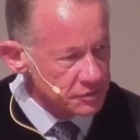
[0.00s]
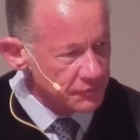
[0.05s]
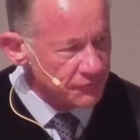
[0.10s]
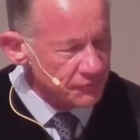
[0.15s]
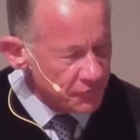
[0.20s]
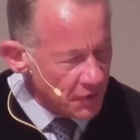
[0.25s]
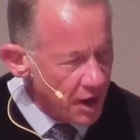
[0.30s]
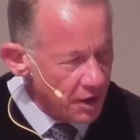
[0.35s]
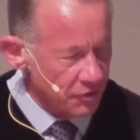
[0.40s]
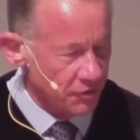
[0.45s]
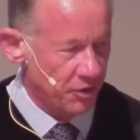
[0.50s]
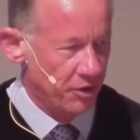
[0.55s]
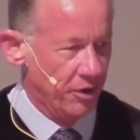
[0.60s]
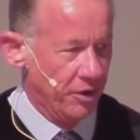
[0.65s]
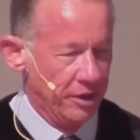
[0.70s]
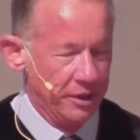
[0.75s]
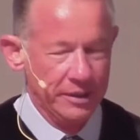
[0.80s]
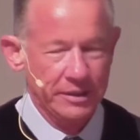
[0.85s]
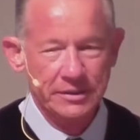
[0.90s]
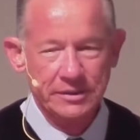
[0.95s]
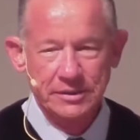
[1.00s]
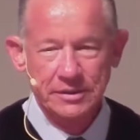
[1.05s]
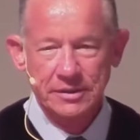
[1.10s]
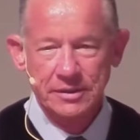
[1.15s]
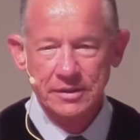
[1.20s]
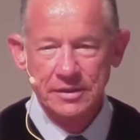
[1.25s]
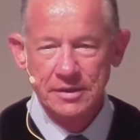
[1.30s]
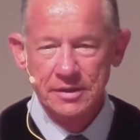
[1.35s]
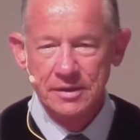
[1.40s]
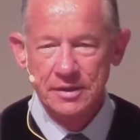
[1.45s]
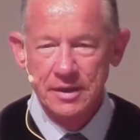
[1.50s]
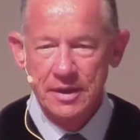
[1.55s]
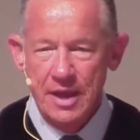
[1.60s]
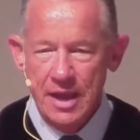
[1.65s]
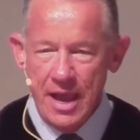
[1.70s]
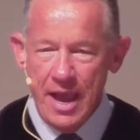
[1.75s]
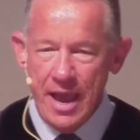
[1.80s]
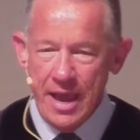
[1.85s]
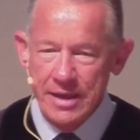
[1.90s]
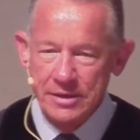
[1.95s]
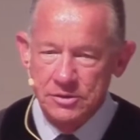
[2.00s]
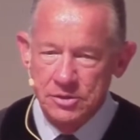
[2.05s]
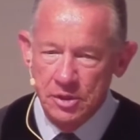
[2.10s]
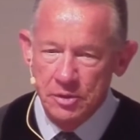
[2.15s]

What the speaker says: Father and to